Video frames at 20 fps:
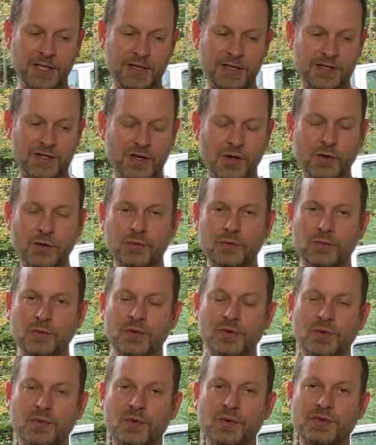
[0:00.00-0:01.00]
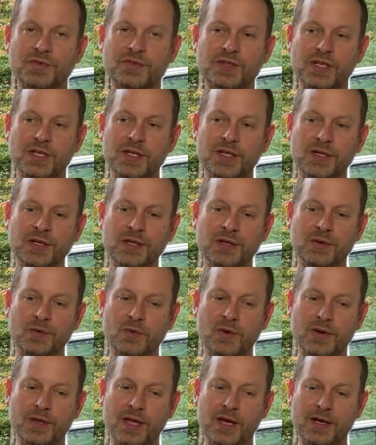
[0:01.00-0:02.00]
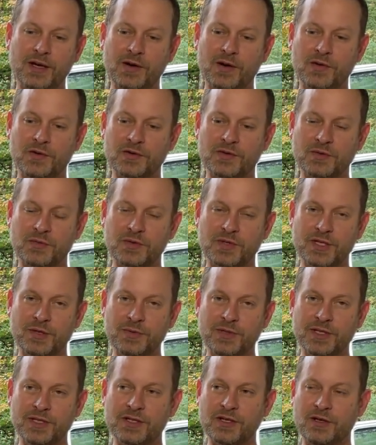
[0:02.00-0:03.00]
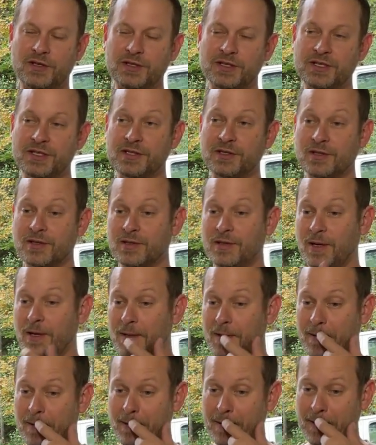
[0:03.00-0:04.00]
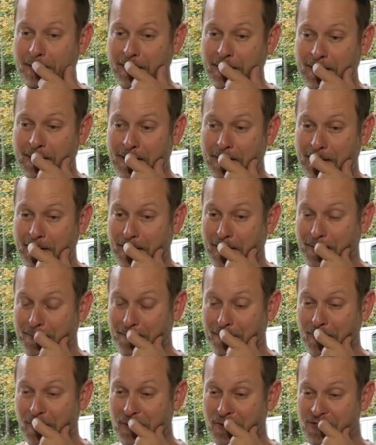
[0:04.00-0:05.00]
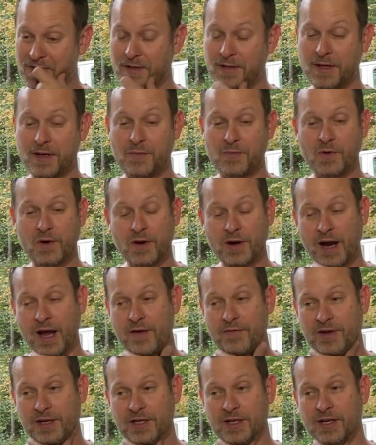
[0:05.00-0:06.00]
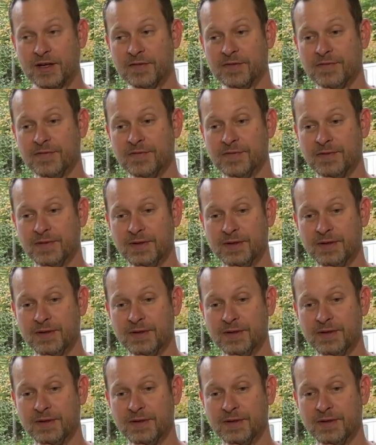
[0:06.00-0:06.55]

So we'll see where that goes, and we'll see what these colonies look like. Most of them were heavy enough.